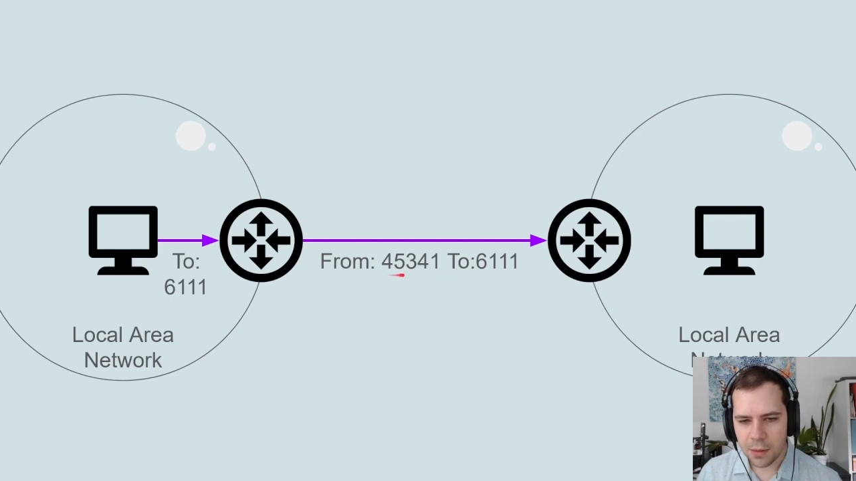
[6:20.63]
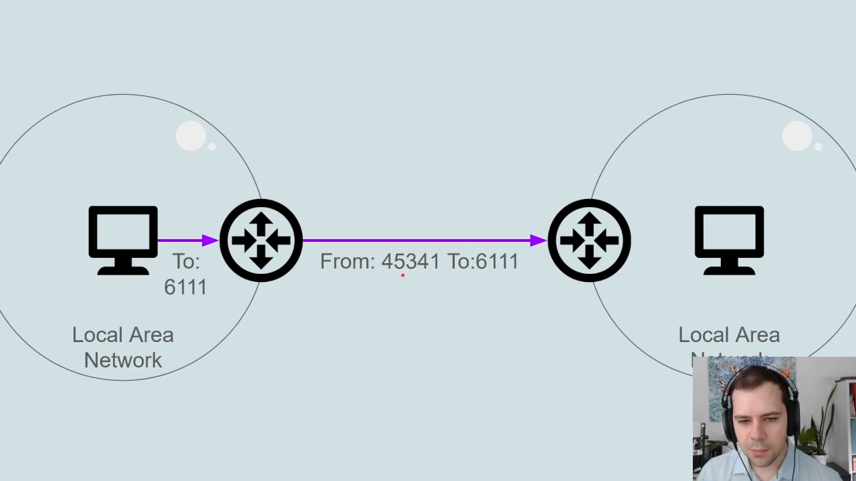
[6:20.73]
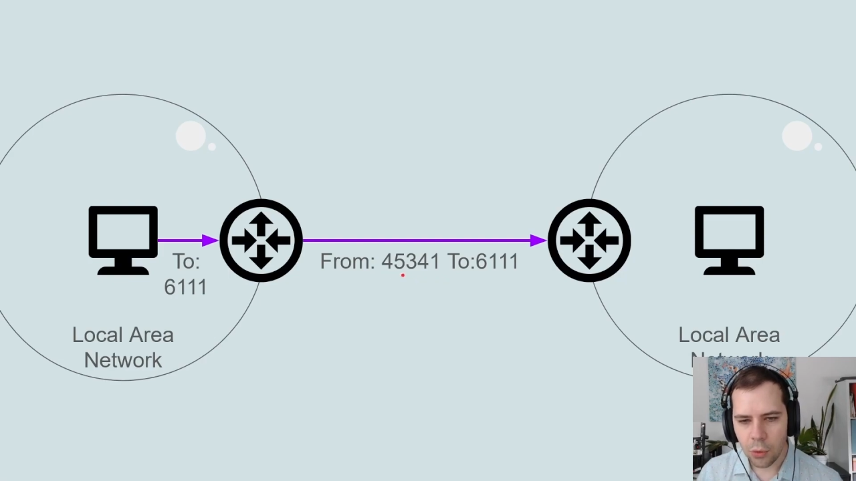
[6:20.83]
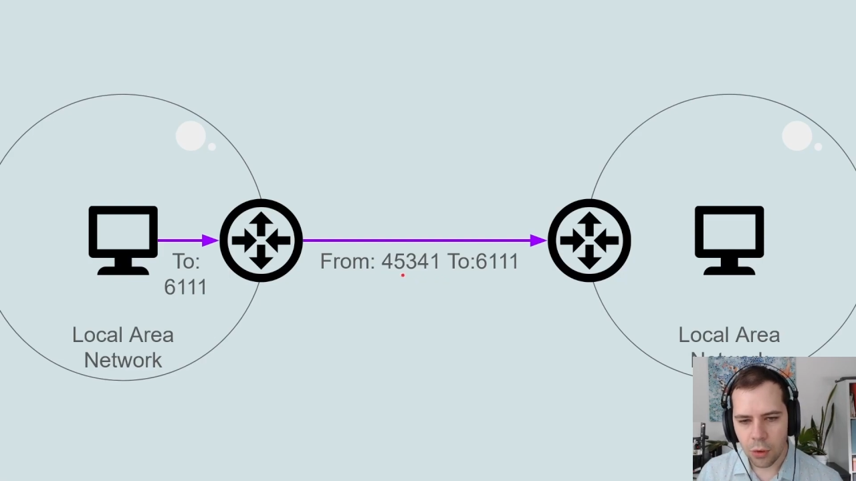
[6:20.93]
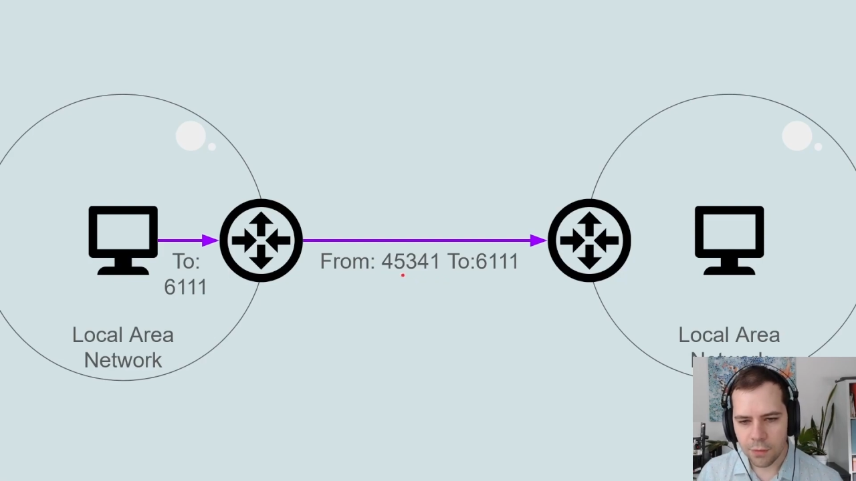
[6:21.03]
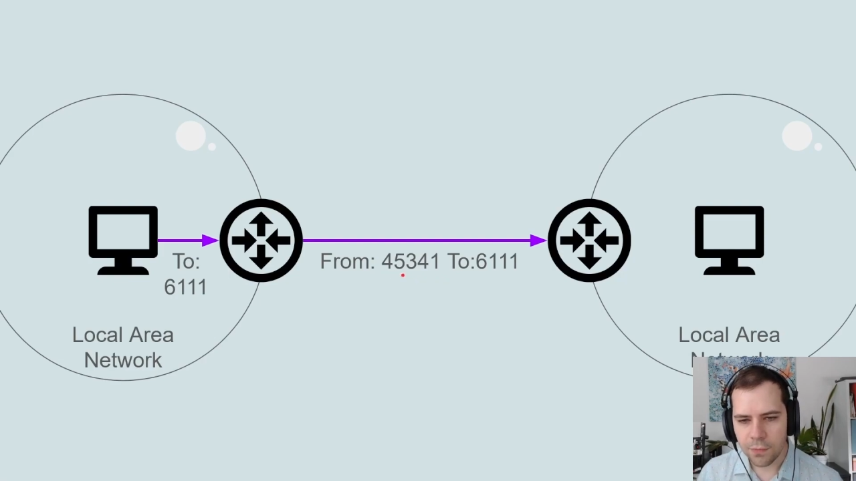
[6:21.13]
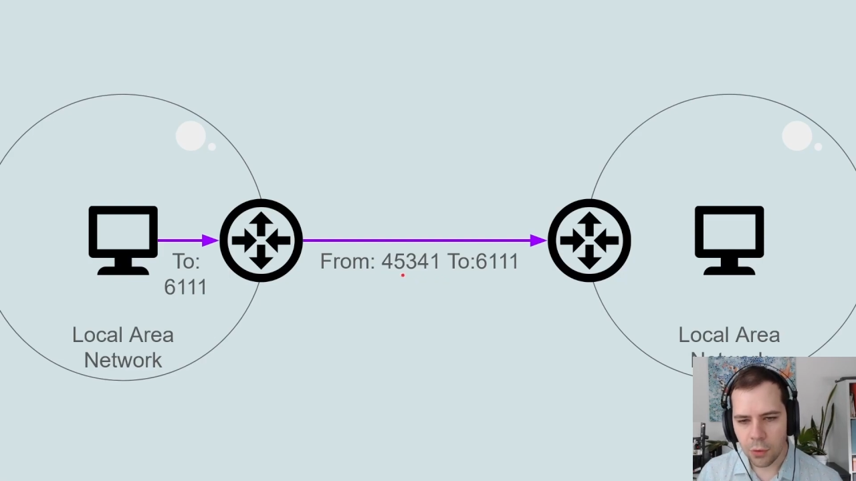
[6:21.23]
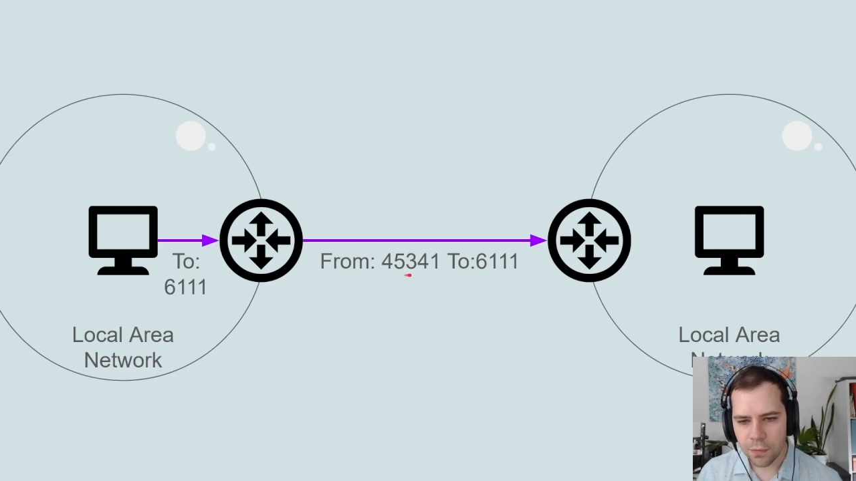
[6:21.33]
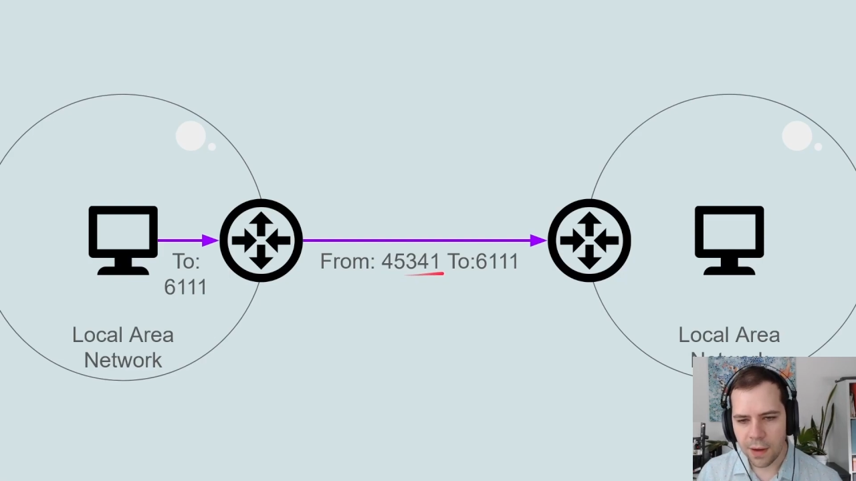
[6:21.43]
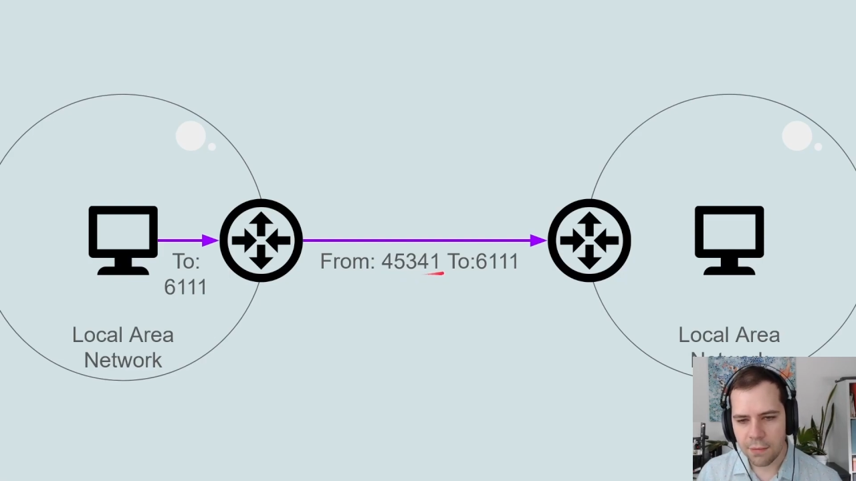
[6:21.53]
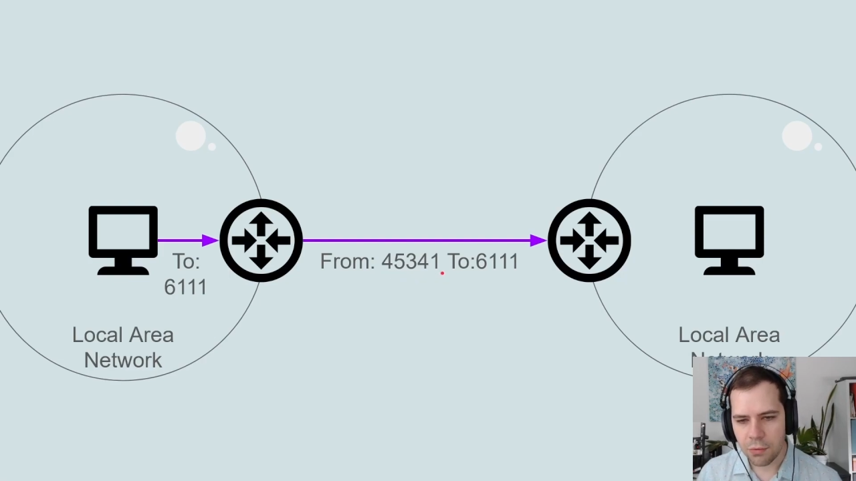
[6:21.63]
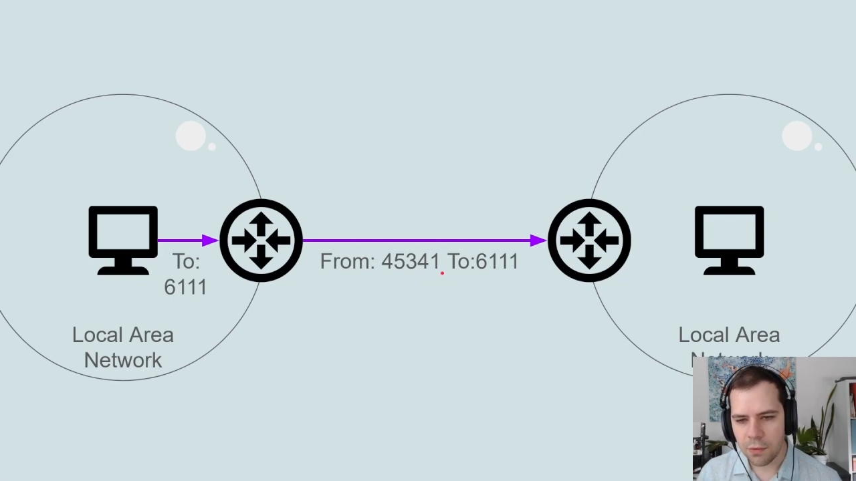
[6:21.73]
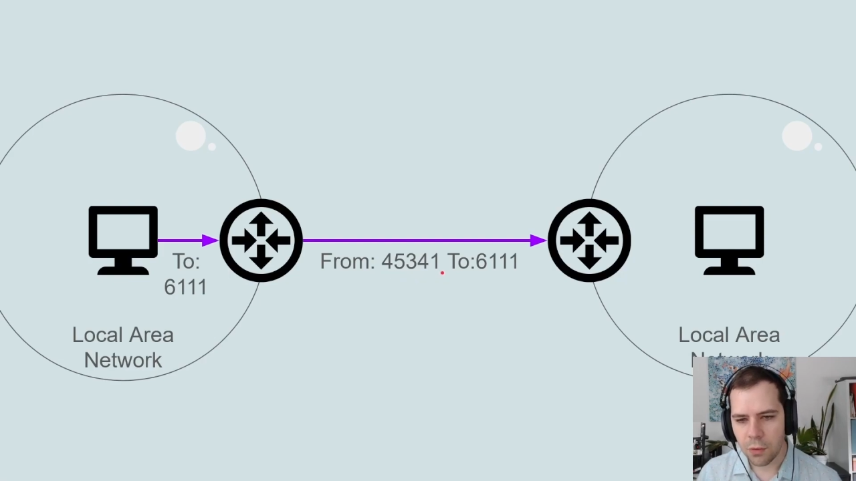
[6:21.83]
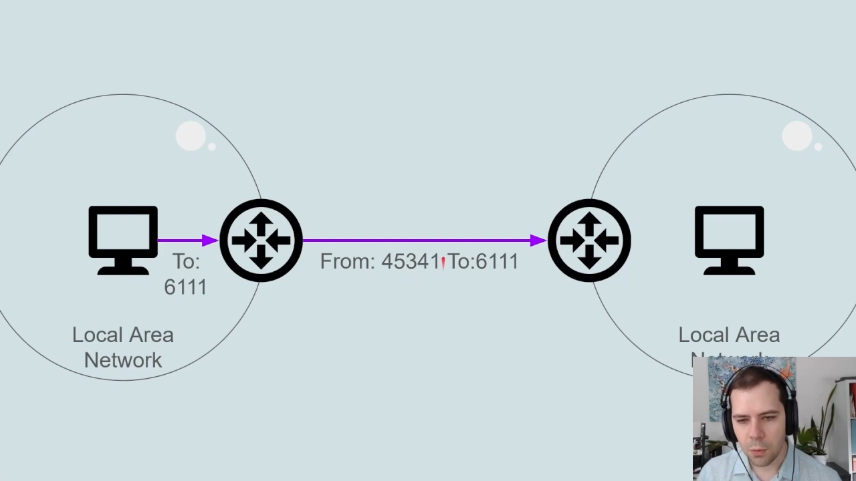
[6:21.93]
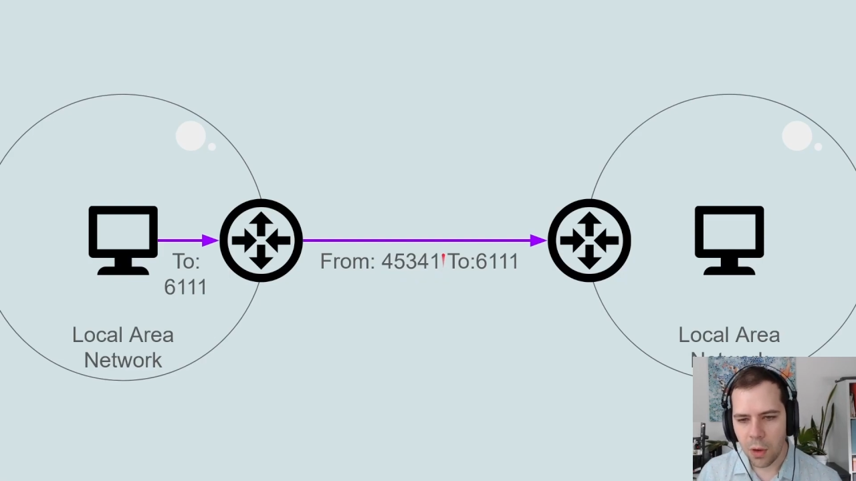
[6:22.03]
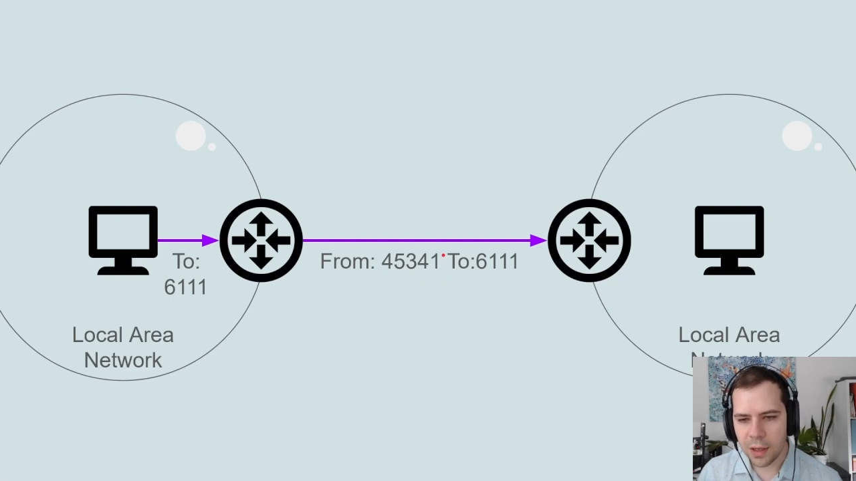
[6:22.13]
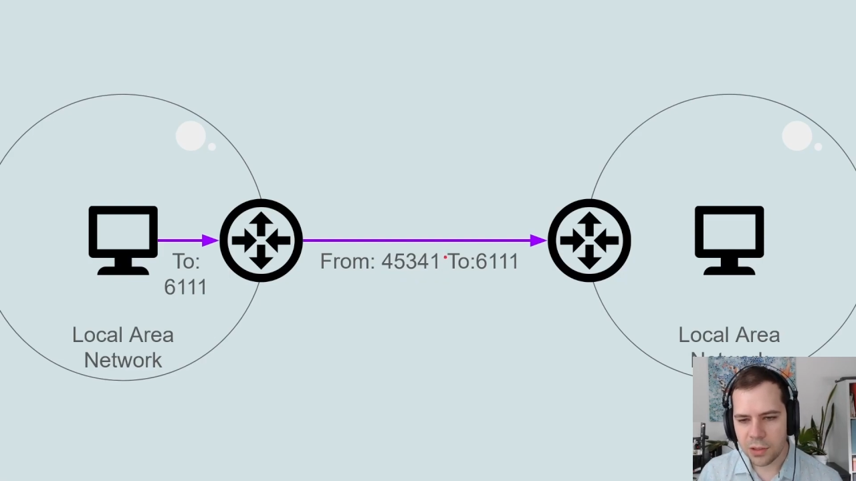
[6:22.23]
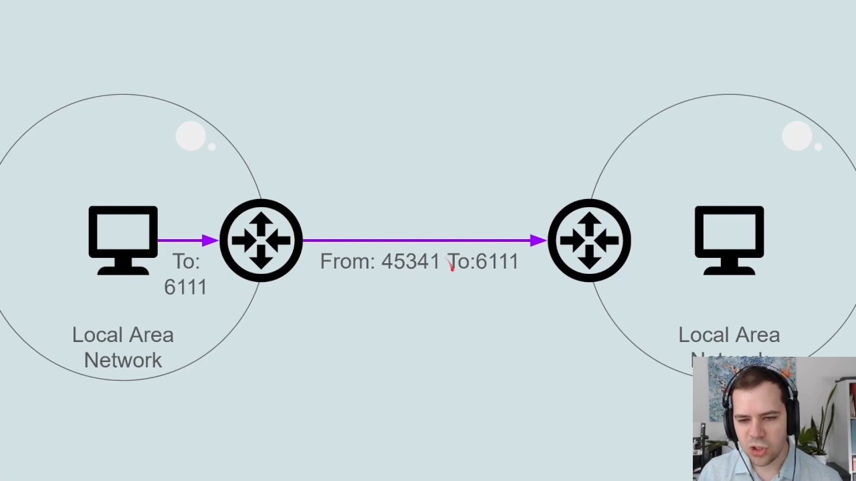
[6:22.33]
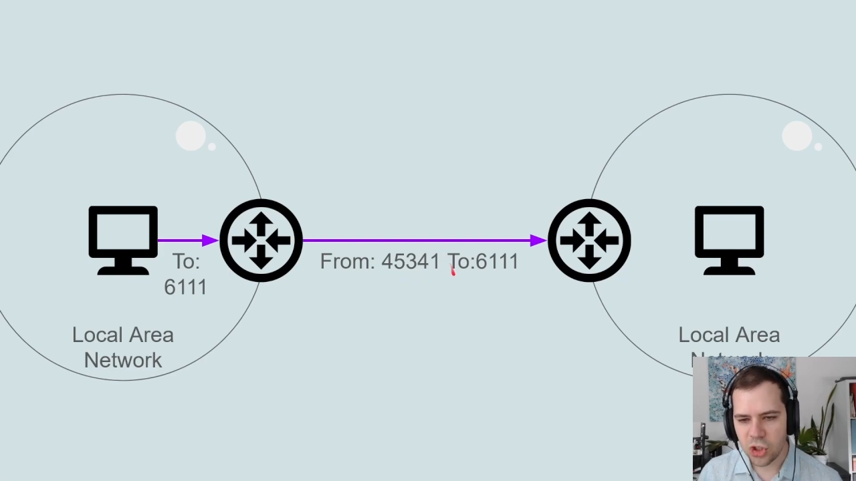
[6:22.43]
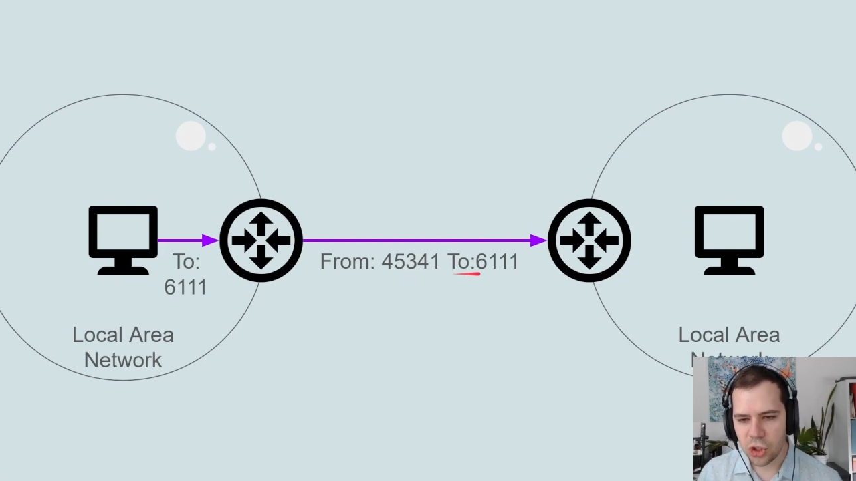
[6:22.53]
port 45341